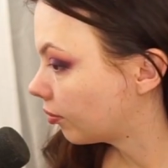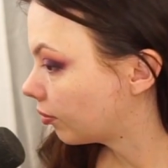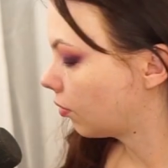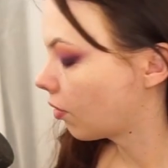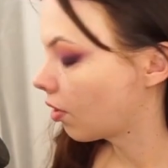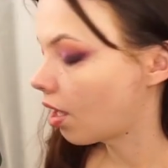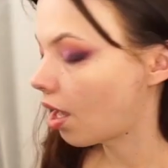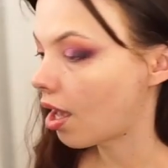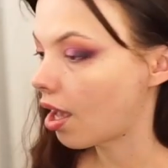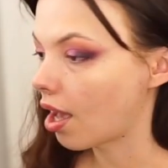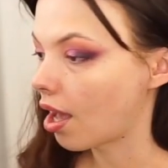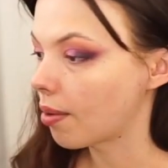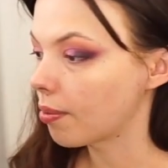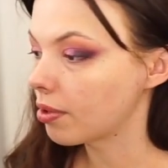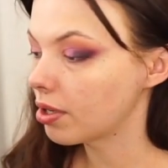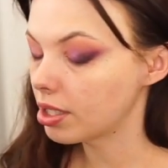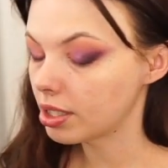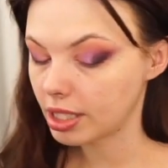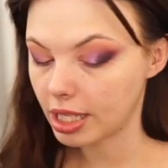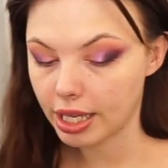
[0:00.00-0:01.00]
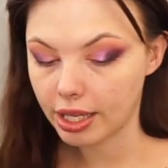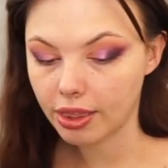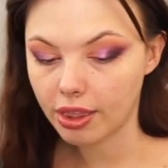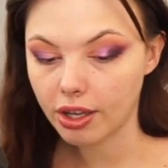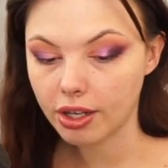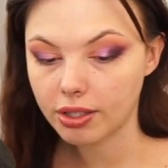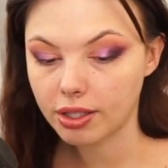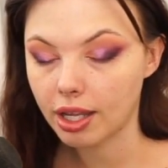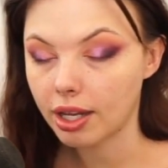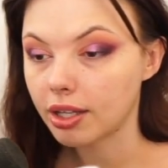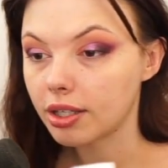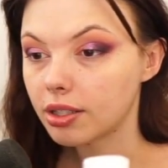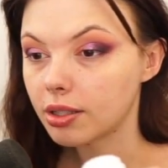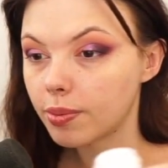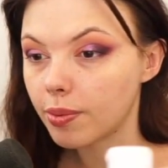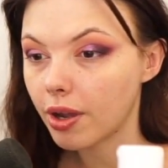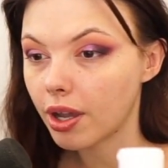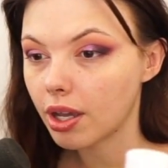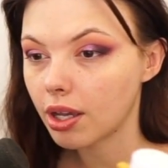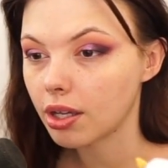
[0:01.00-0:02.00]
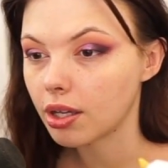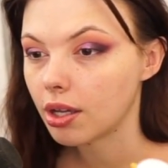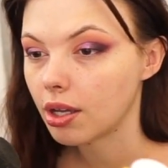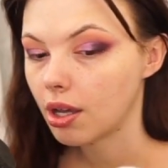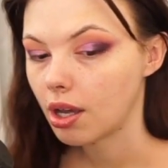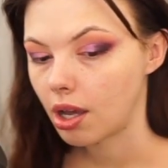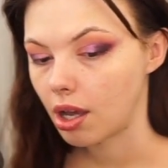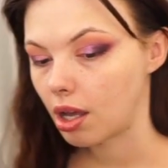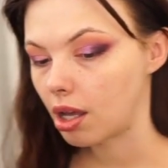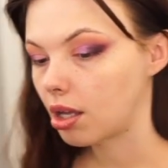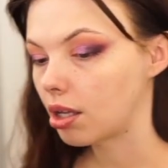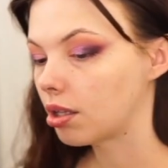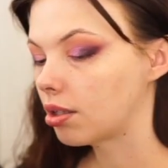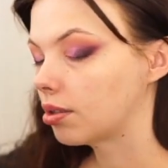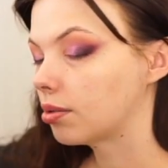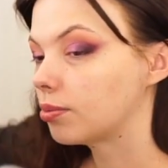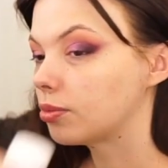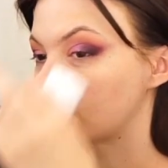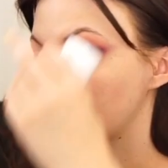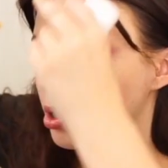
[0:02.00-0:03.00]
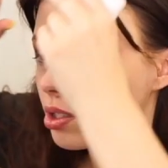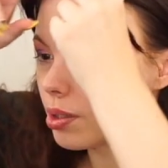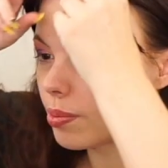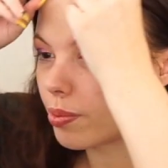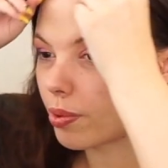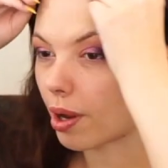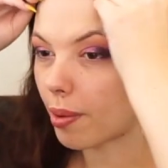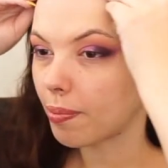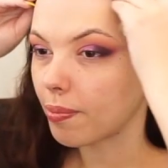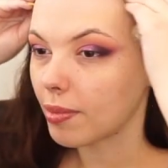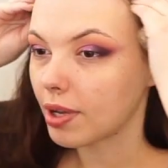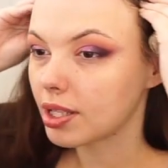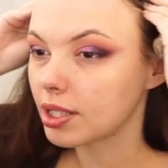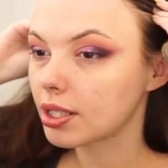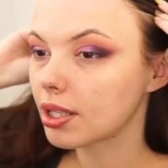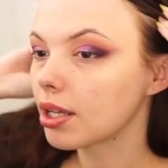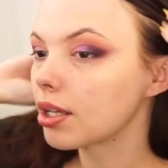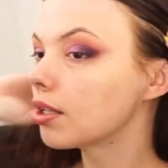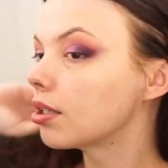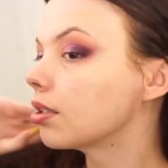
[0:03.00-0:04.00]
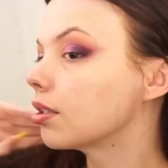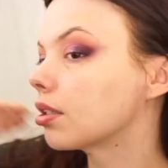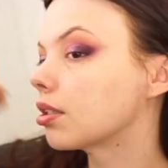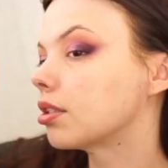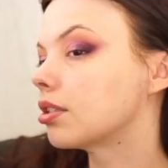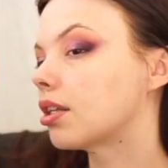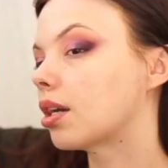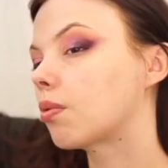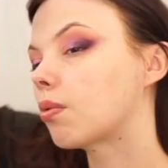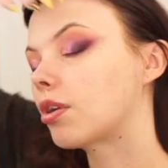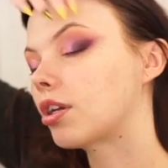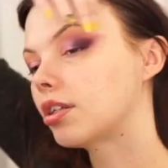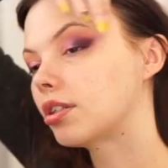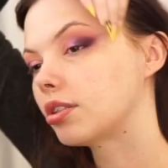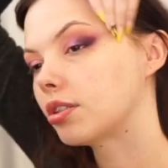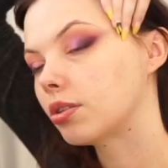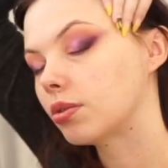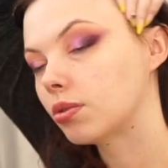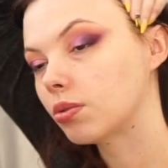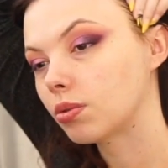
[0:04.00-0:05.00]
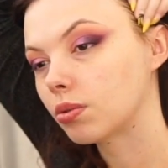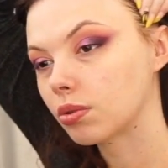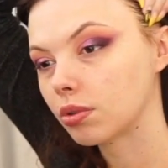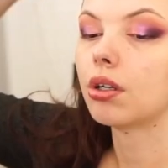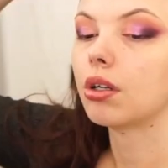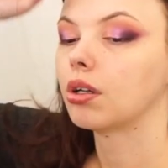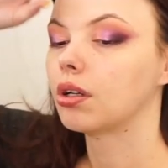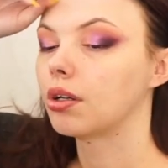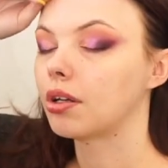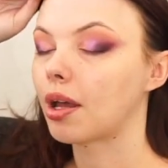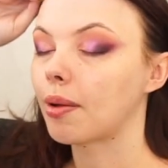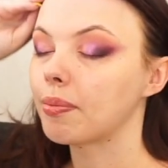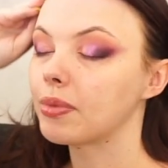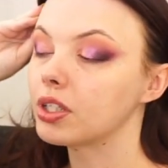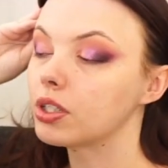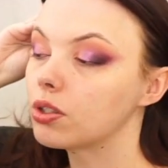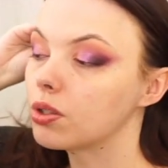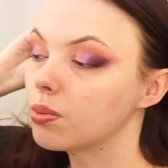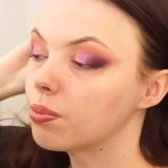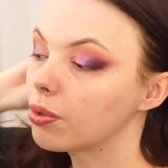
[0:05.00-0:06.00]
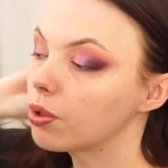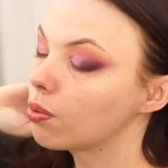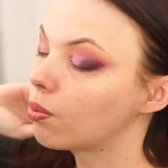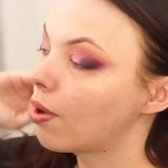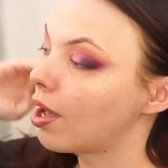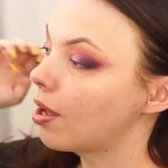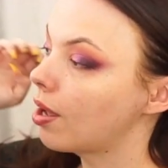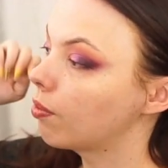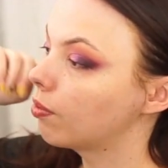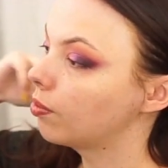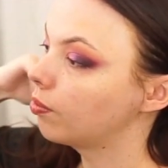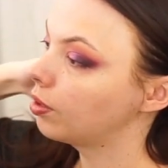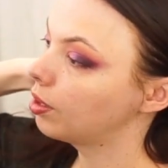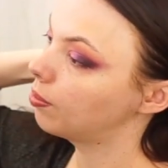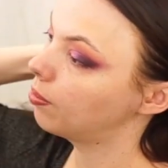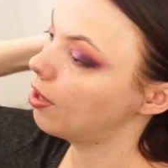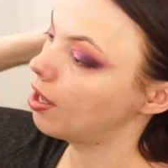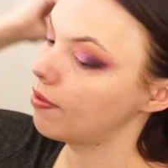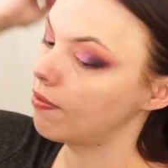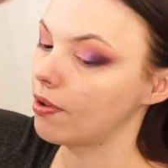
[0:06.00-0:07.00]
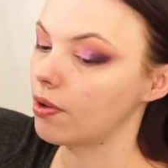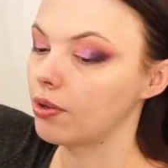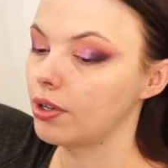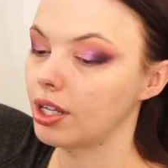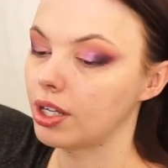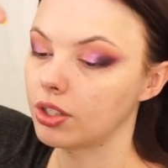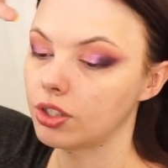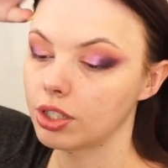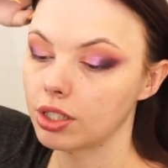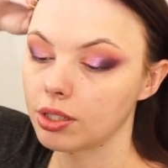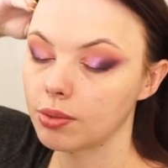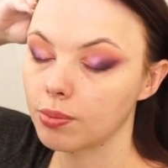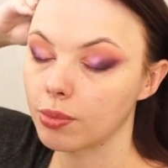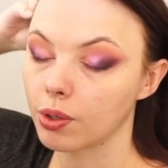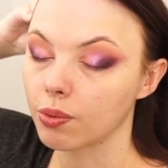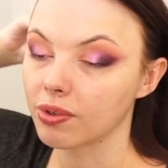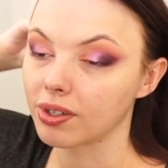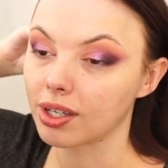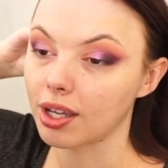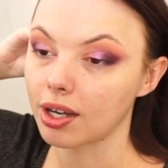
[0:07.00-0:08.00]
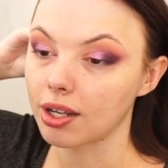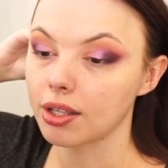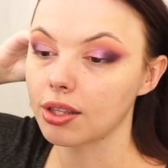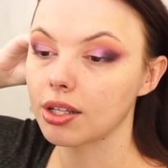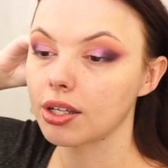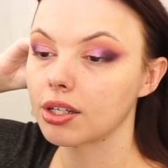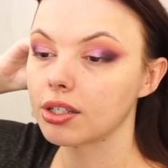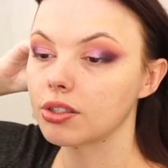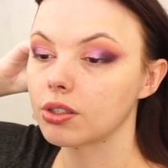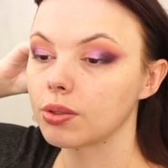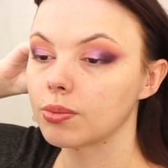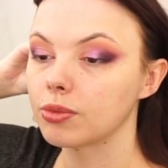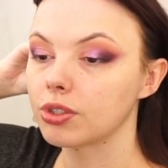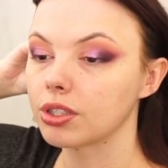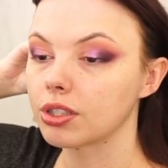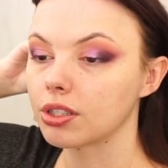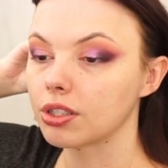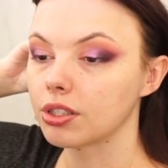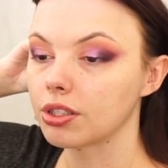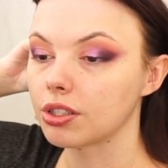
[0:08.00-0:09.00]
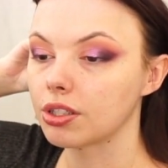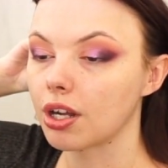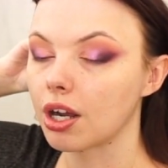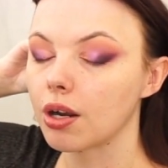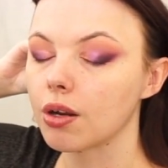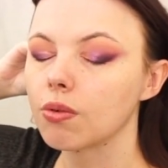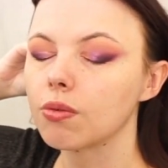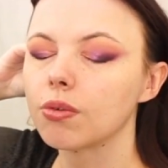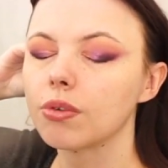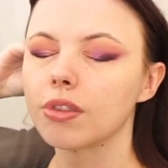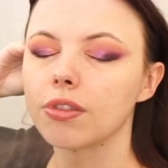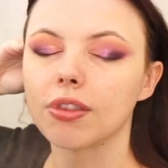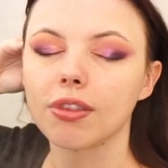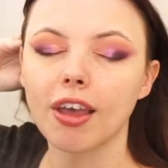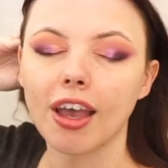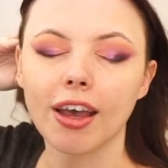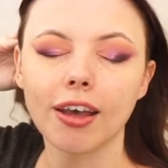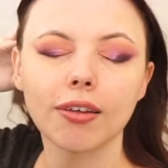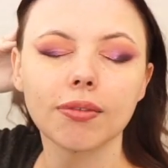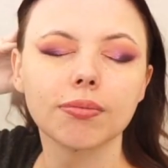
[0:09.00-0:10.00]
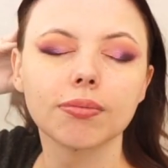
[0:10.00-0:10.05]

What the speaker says: Okay, I'm gonna take their setting spray, just to prep my skin because I want it to not be super wet when we apply foundation, but we're getting there. So I'm just gonna start with that.